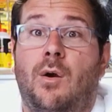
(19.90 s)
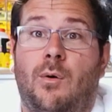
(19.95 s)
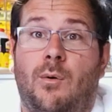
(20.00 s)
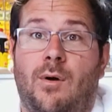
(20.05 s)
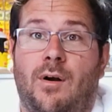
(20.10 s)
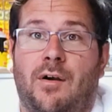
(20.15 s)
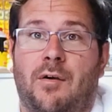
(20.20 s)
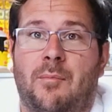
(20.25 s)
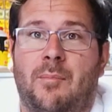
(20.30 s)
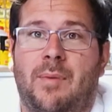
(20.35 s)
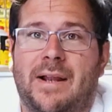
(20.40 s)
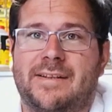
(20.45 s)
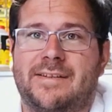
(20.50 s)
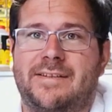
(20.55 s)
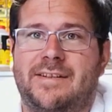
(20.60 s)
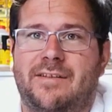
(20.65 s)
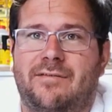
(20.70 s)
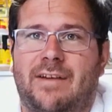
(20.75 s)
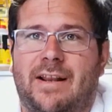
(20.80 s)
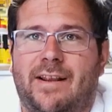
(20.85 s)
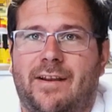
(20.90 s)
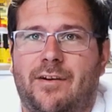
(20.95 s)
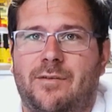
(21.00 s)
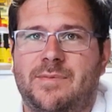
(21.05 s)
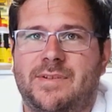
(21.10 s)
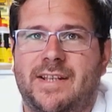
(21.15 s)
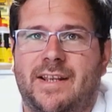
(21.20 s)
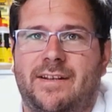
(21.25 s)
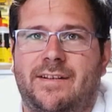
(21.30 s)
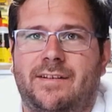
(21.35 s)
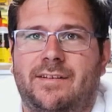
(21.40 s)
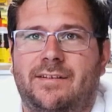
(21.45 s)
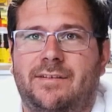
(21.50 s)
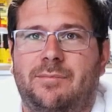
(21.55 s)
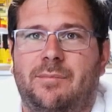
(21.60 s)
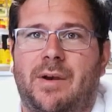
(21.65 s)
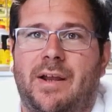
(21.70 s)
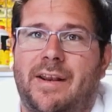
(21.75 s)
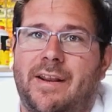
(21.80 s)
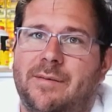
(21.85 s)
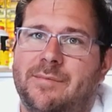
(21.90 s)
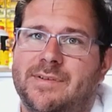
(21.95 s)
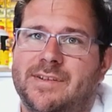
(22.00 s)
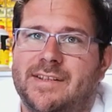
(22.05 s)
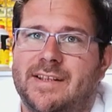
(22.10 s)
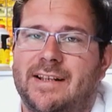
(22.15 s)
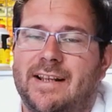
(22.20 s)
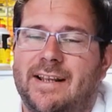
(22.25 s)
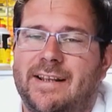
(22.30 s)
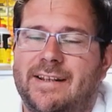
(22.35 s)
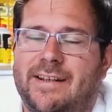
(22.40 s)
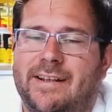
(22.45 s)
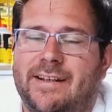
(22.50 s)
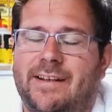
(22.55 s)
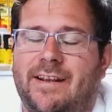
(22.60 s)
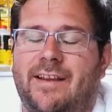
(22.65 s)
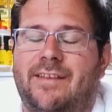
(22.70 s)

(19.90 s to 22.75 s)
Welcome back to Deer Valley Homestead. My name's still Andy,